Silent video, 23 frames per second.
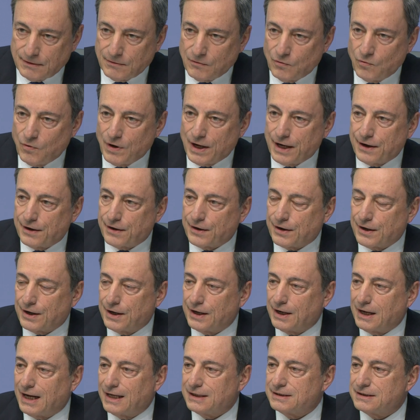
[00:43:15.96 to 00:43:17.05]

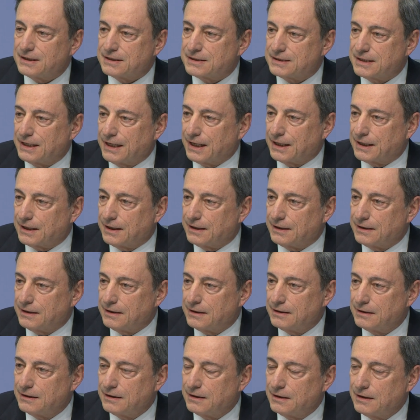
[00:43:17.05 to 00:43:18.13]
were undertaken
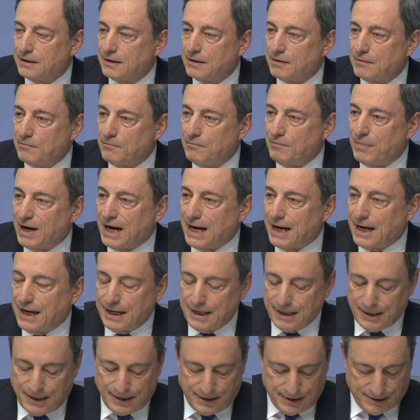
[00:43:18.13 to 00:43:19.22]

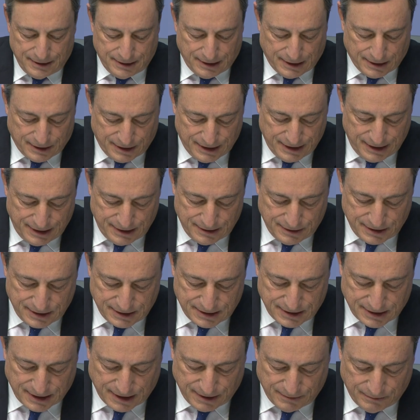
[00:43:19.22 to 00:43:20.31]
by our
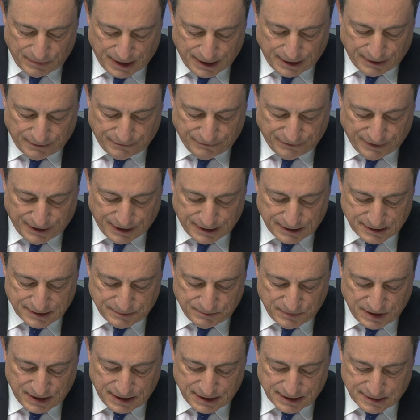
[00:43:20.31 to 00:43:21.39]
leaders and by our finance
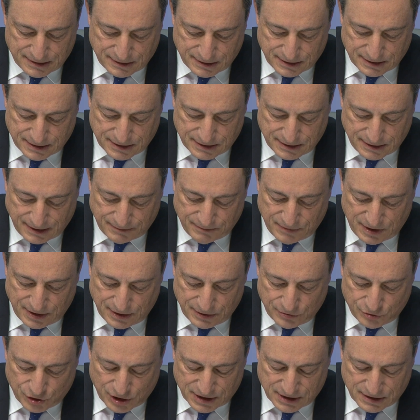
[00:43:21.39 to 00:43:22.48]
ministers. Let
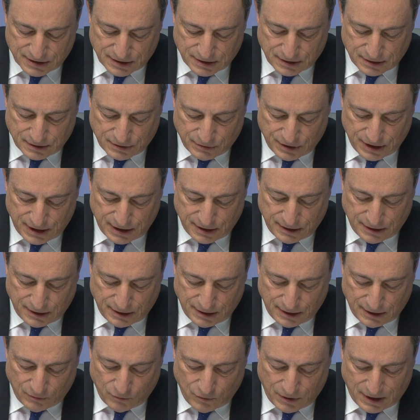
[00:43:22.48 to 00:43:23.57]
me just read
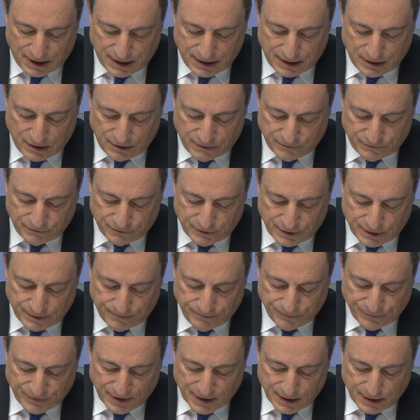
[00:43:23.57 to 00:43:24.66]
the one of
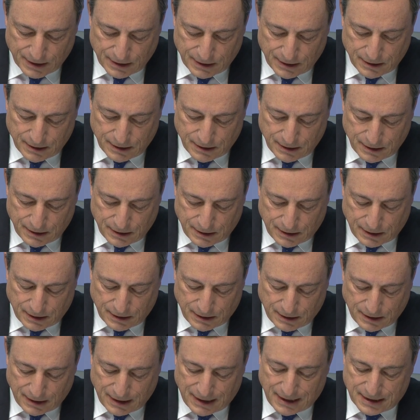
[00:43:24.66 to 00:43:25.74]

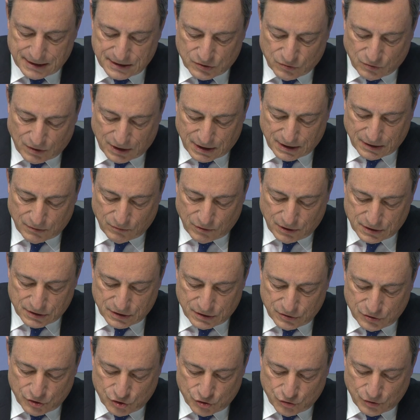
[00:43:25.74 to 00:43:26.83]
the last one was
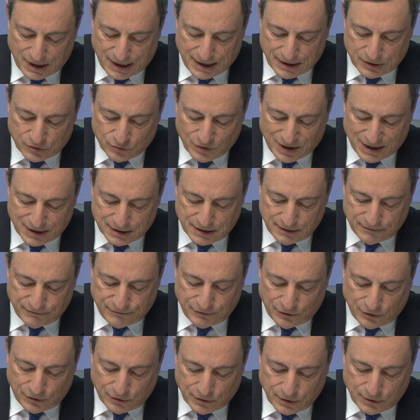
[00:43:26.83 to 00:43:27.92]
on July
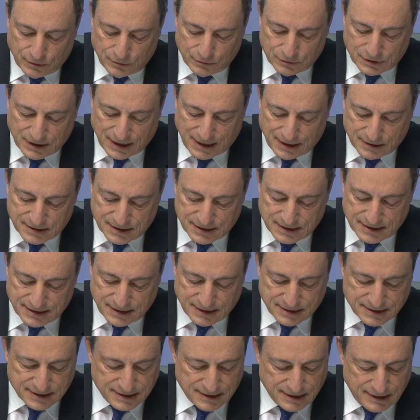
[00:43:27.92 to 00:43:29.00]
24,
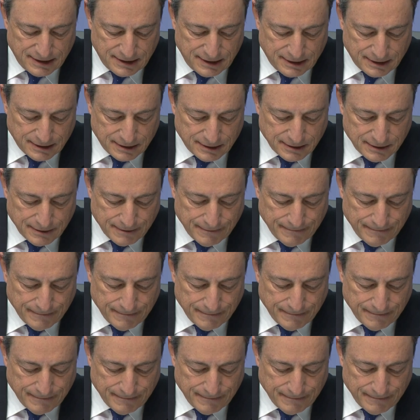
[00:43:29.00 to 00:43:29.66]
2016,